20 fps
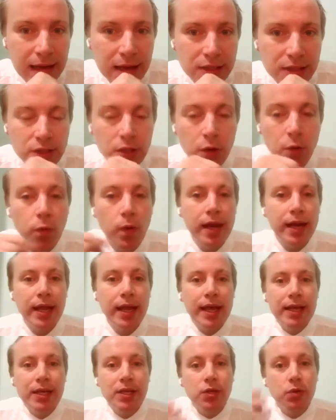So when
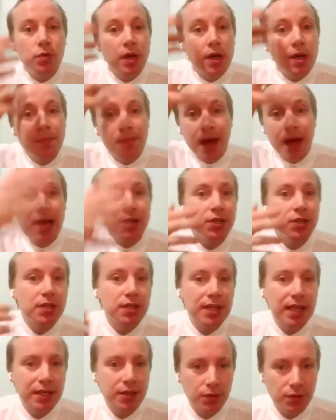you imagine
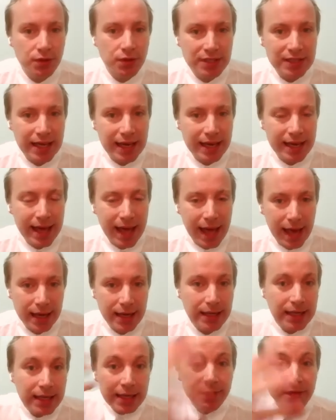that you see a cat,
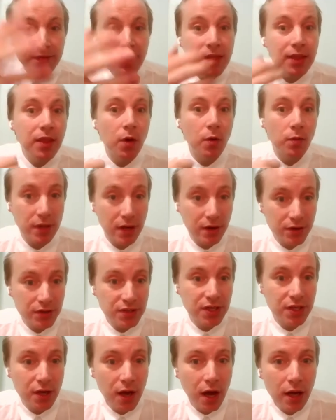even though there
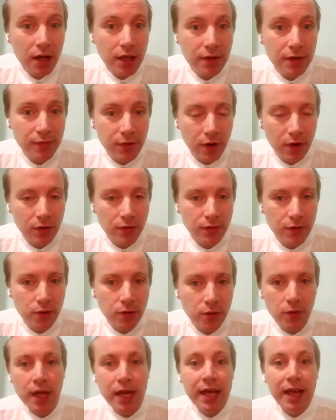is a dog in front of
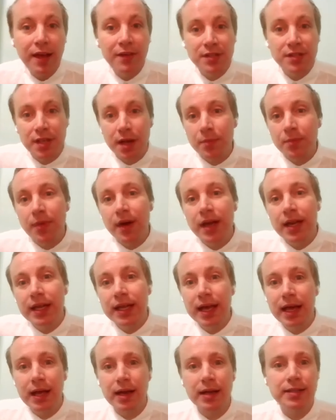you, if
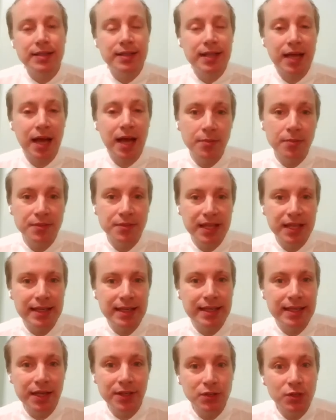somebody else comes and
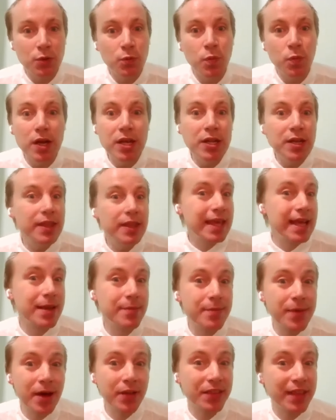tells you, what do you think
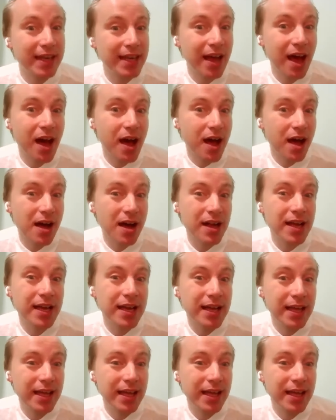about the dog?